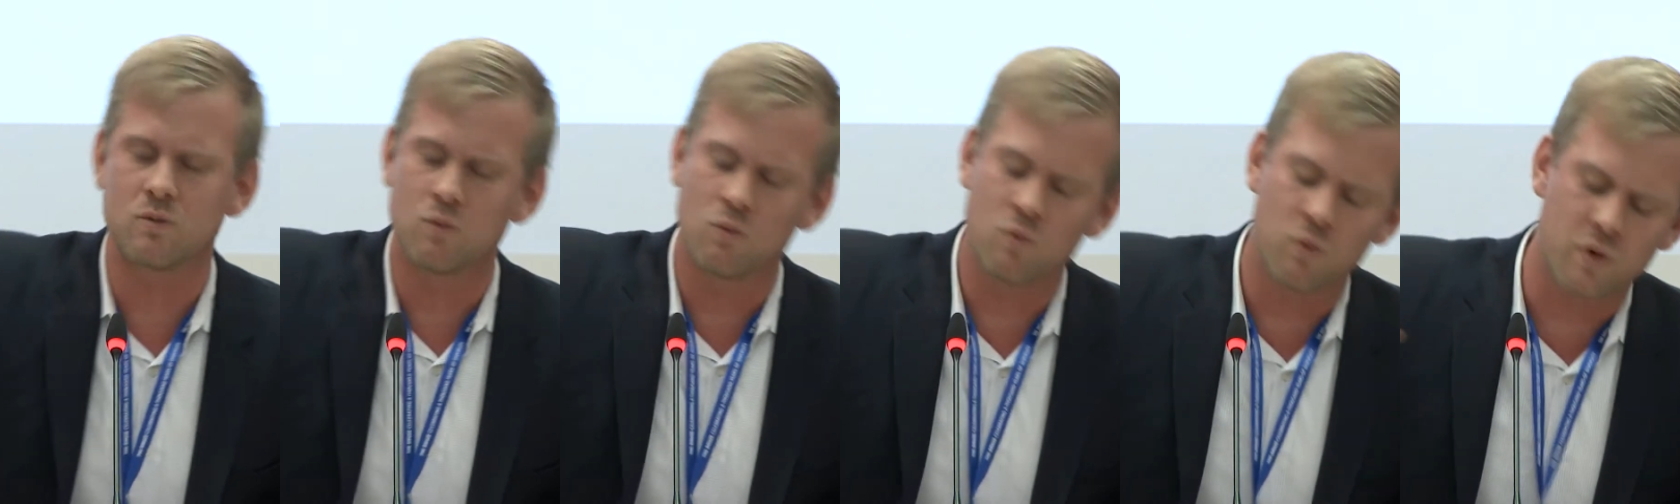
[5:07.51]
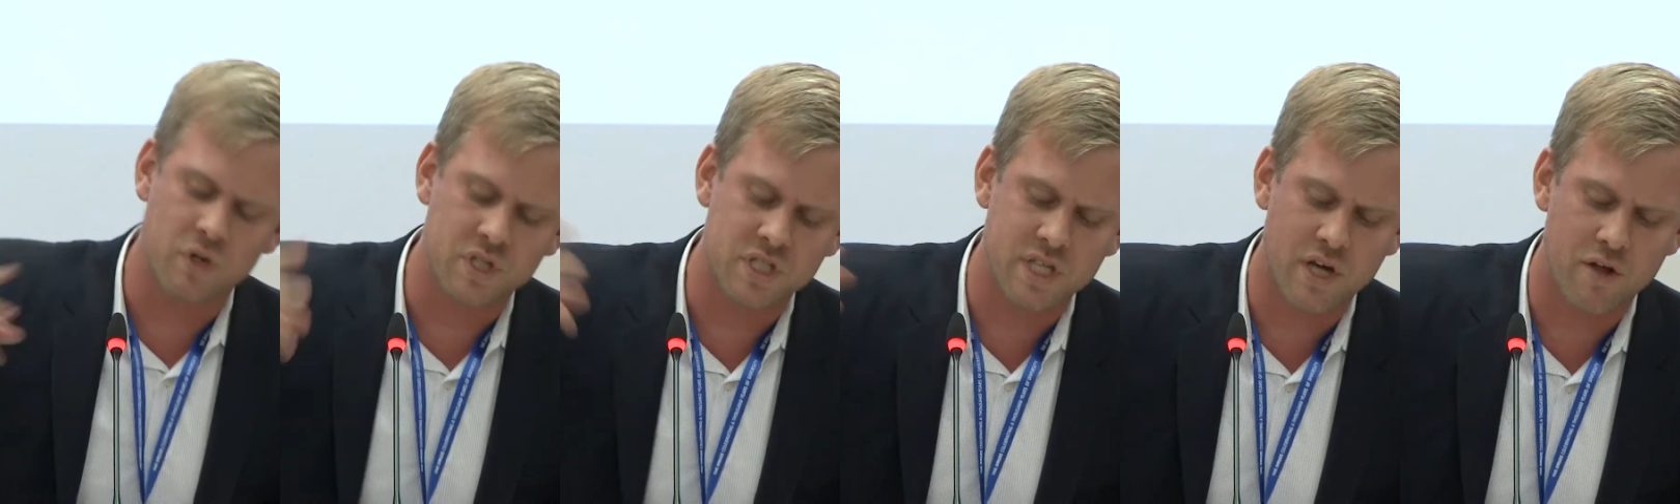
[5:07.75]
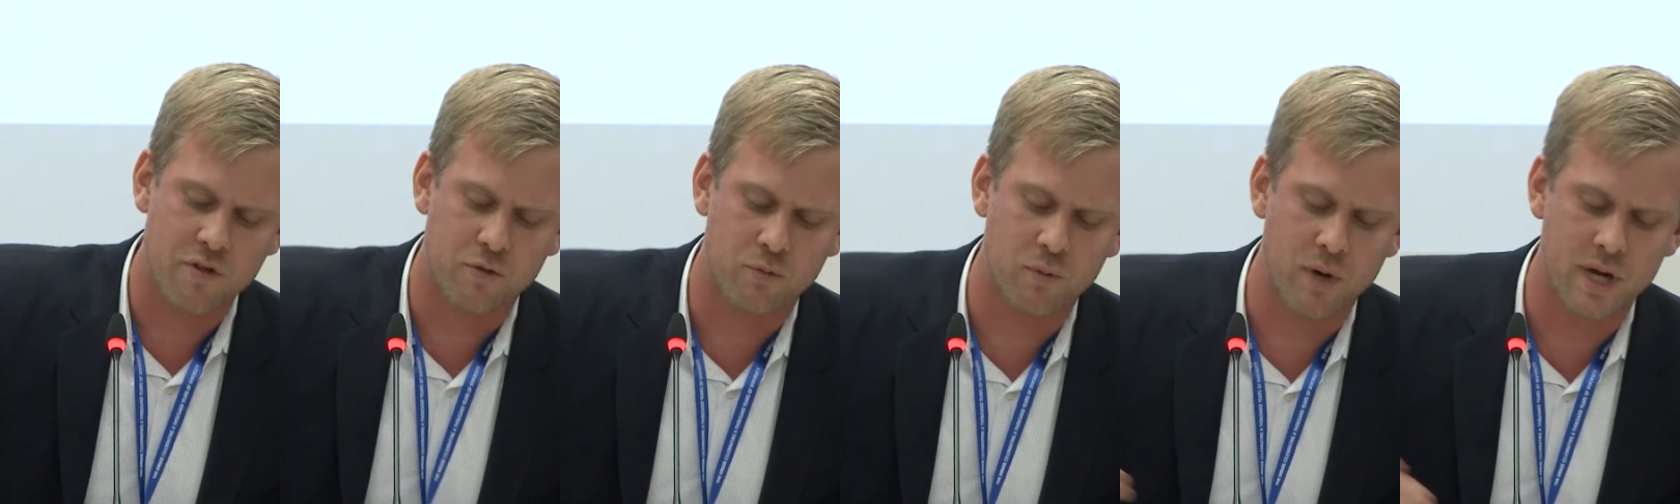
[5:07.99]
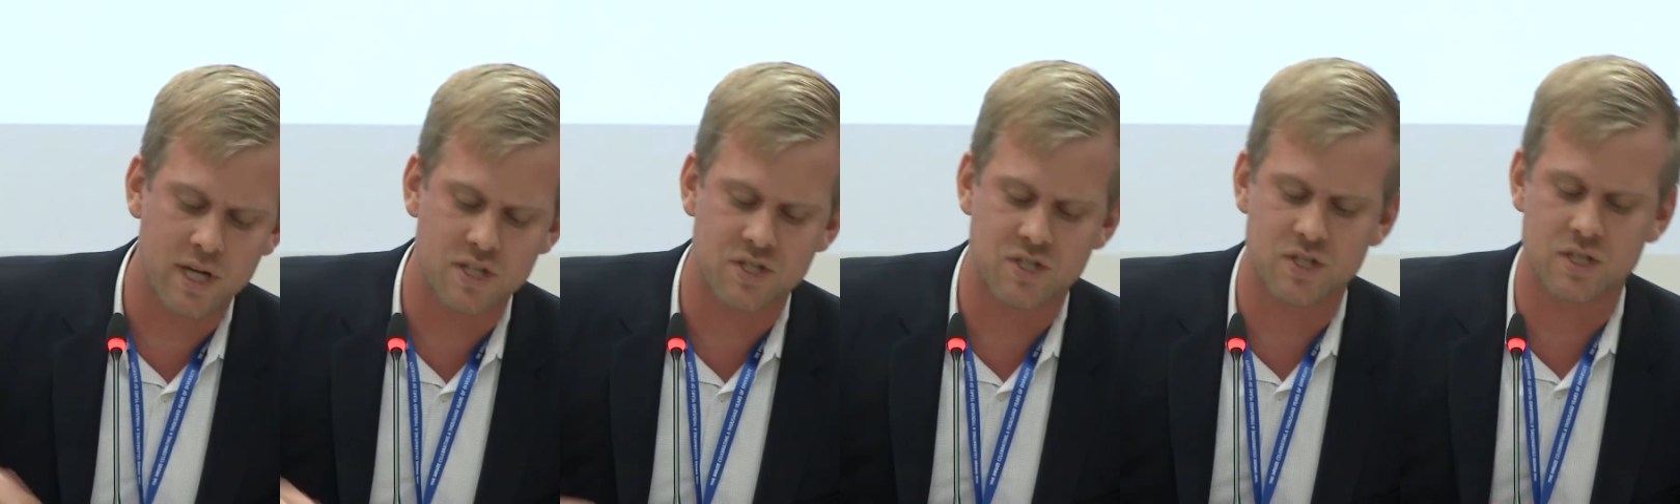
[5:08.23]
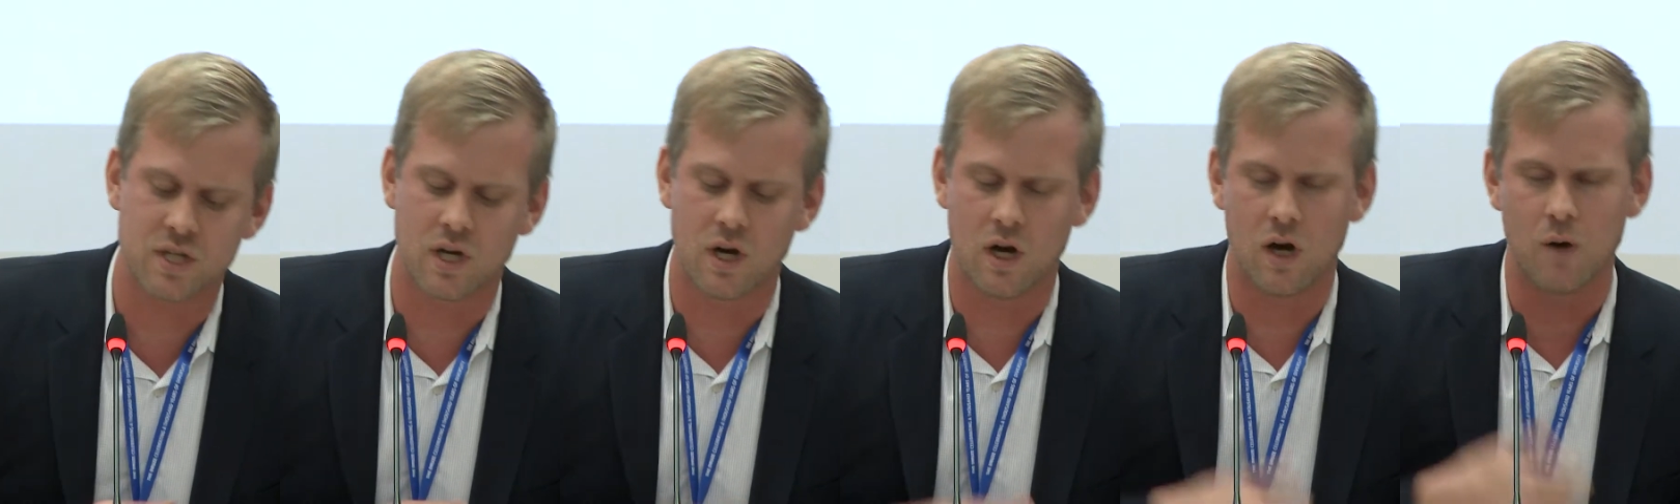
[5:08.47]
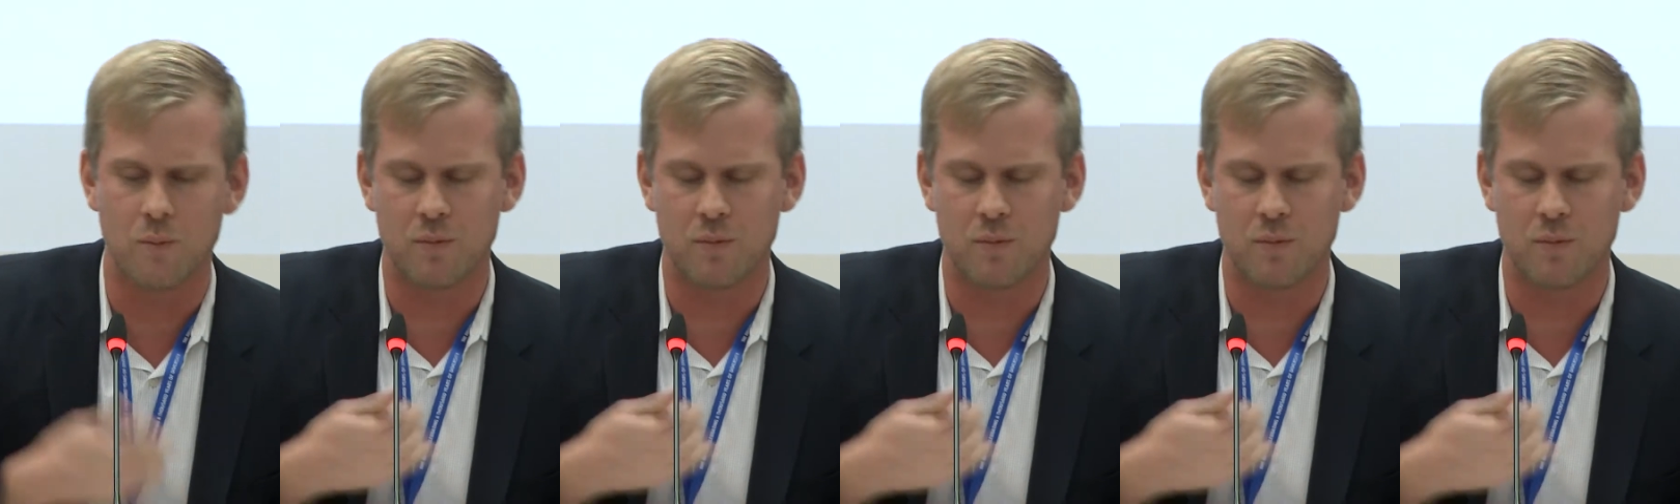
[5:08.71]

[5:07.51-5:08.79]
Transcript: were death rates